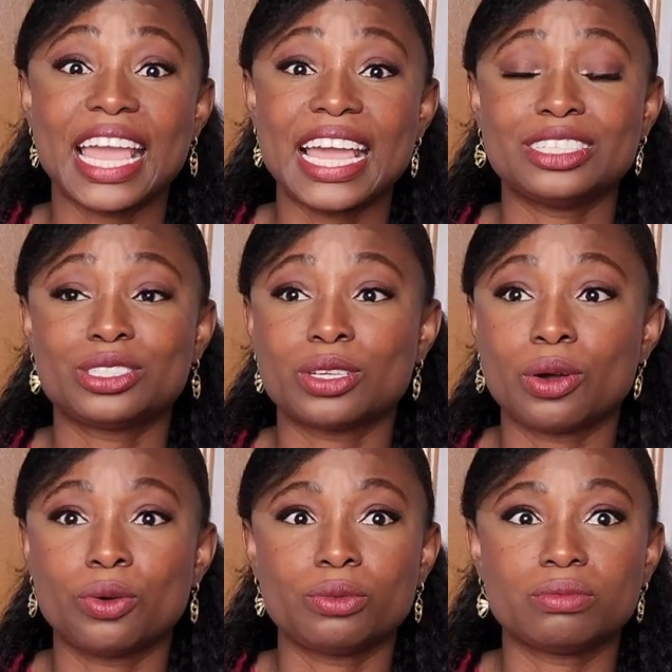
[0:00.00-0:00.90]
And
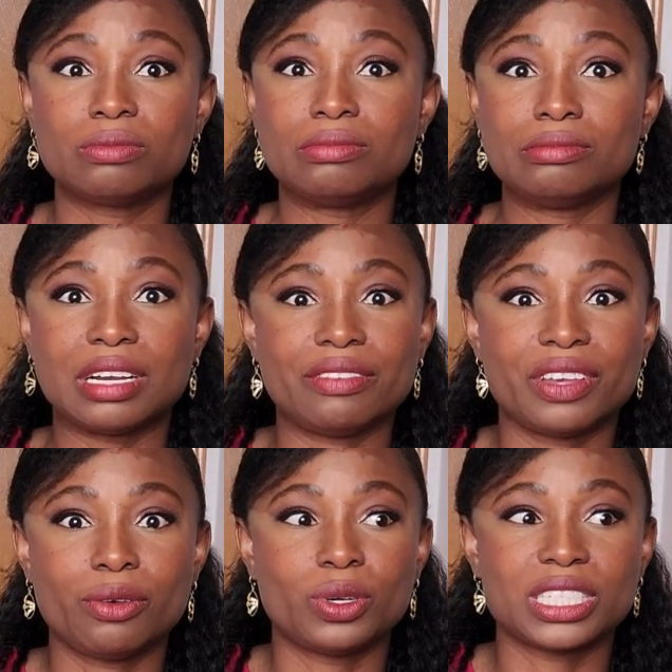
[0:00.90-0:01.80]
so my
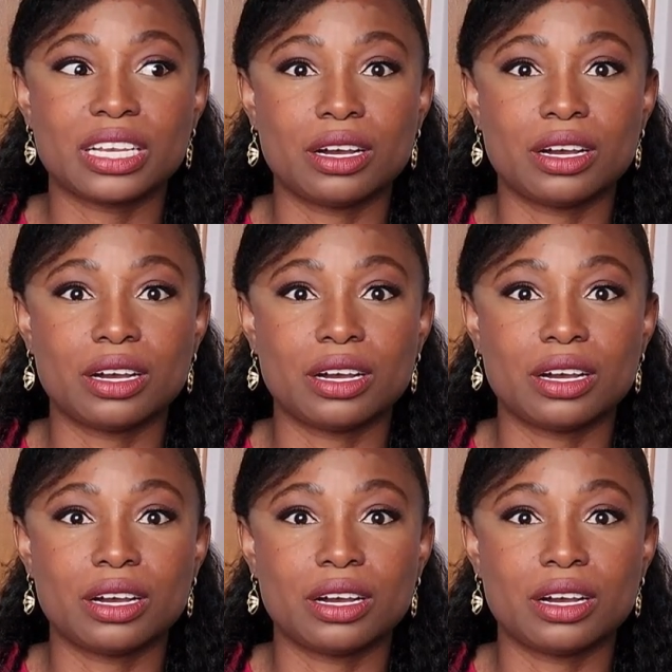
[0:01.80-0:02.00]
vet was like,